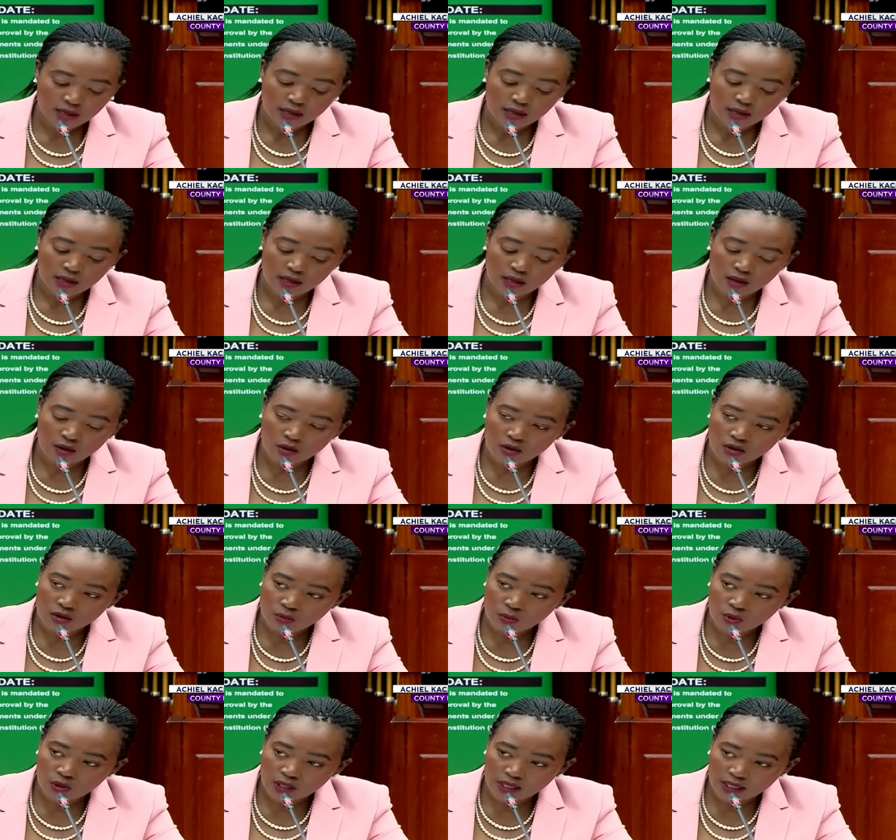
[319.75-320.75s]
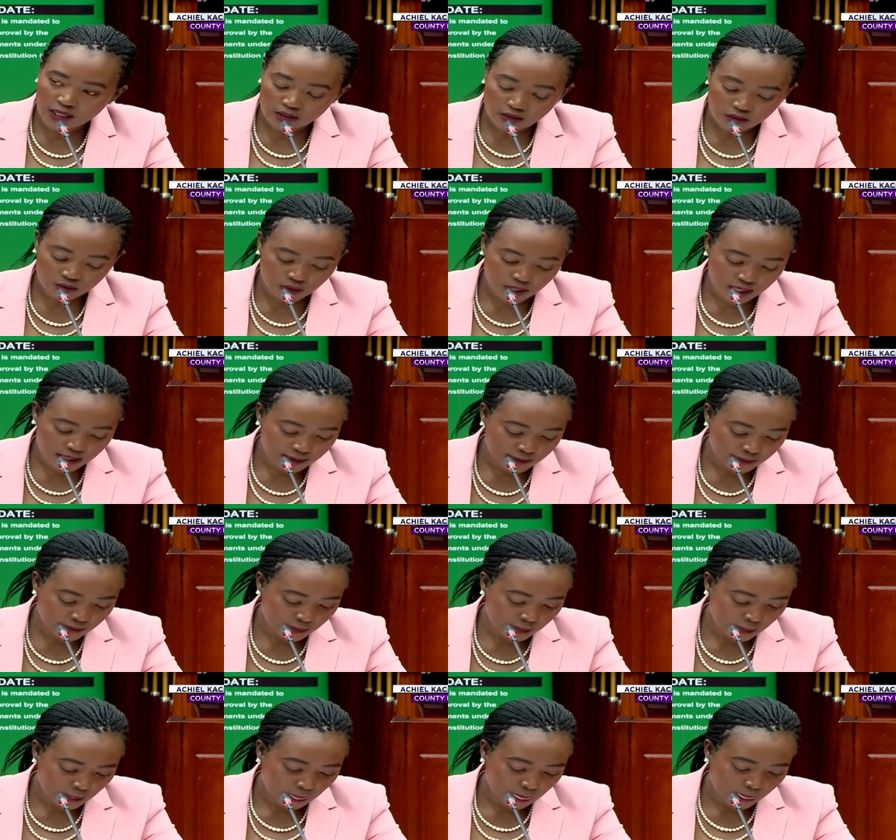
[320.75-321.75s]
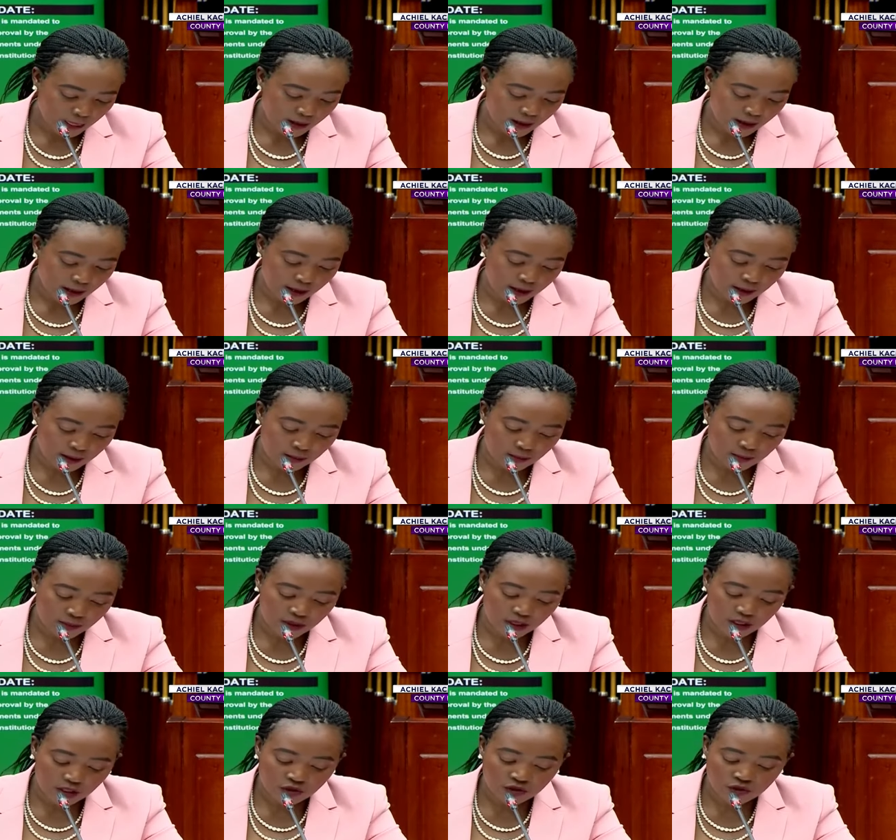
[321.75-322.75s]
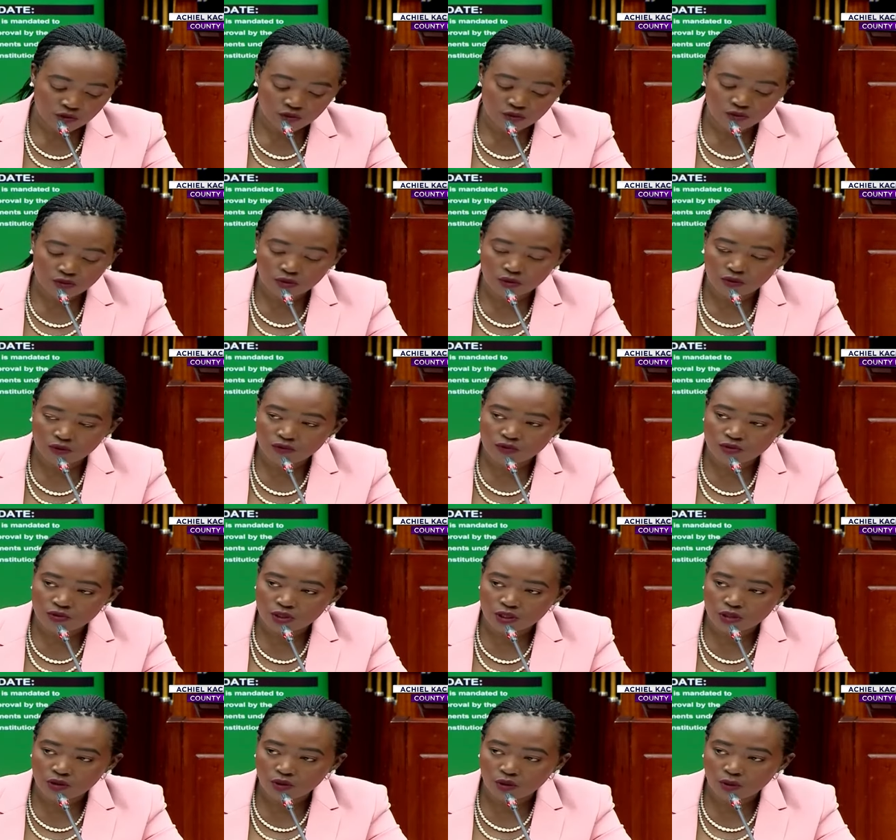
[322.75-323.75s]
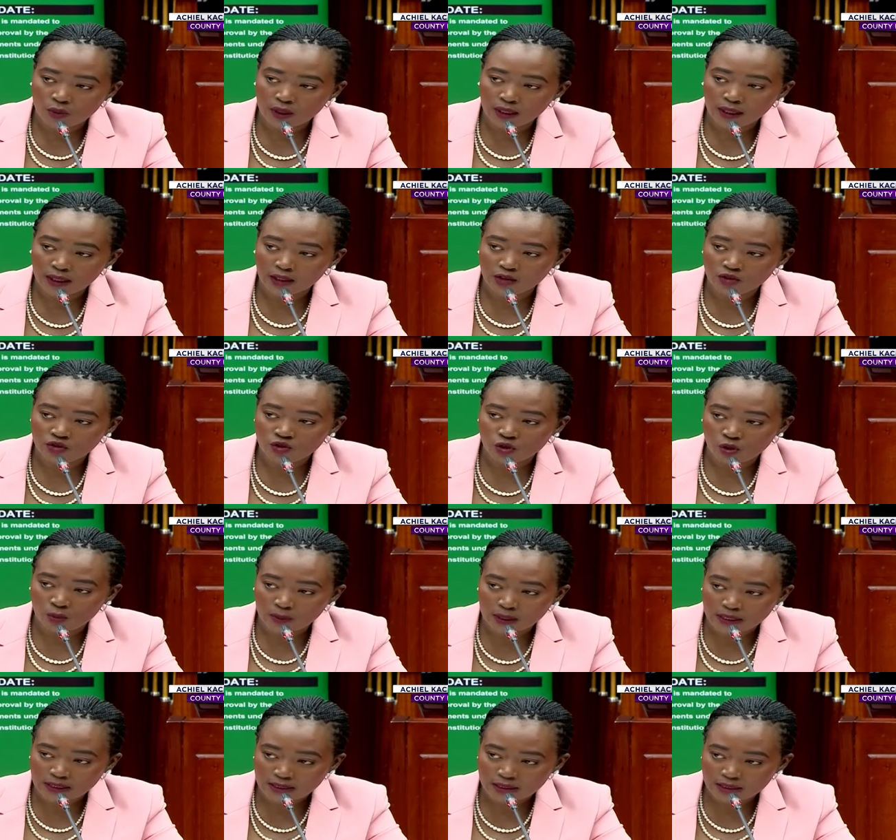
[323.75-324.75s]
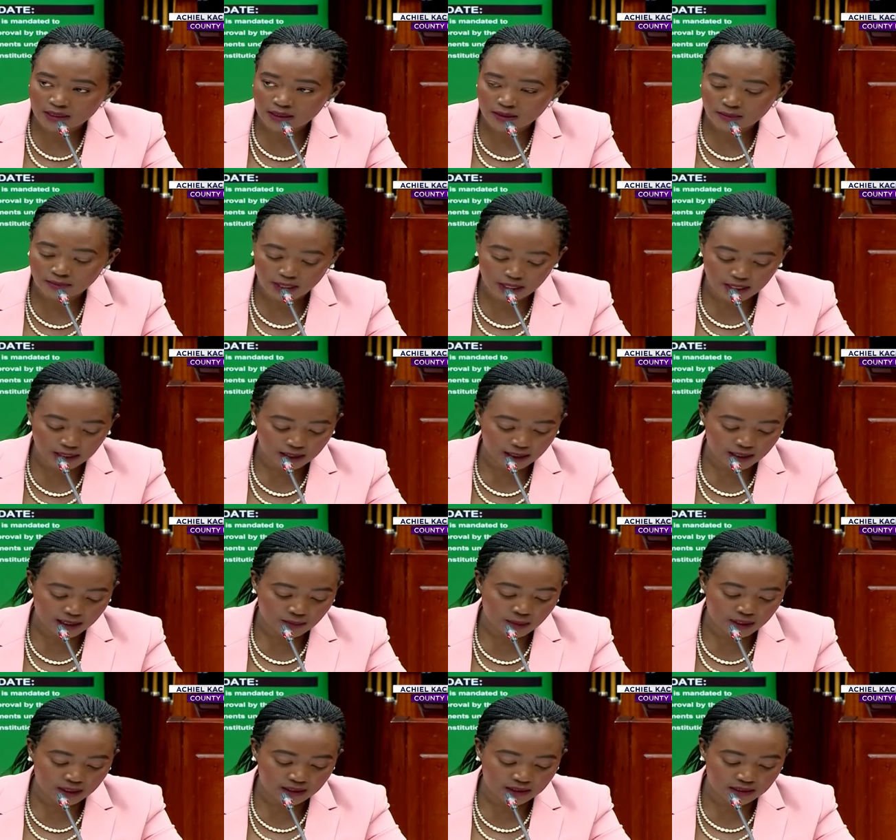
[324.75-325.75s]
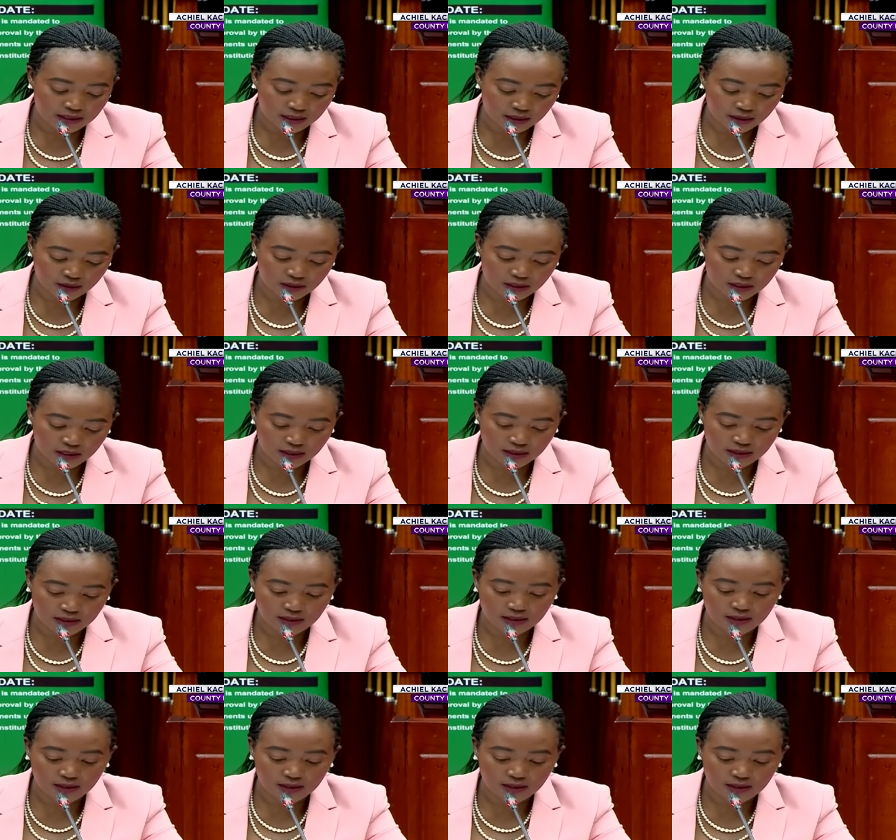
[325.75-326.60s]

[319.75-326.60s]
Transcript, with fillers: Uh, Honorable Naisula, um, the issue of tree growing in choppers by cabinet secretaries.